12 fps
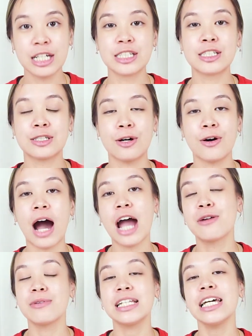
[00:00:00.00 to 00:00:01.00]
So I
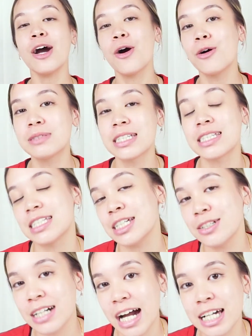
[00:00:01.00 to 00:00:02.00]
really hope to see
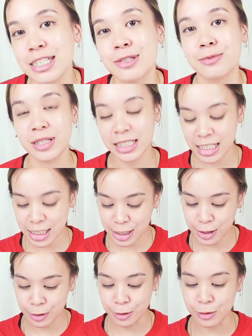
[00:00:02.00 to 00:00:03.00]
you guys really
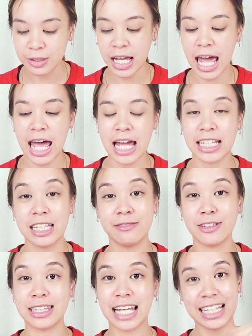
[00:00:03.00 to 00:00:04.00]
soon, and if
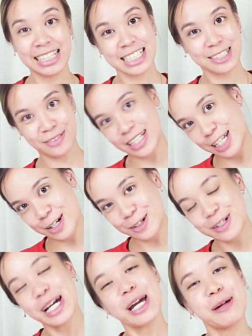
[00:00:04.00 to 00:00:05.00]
you like this video,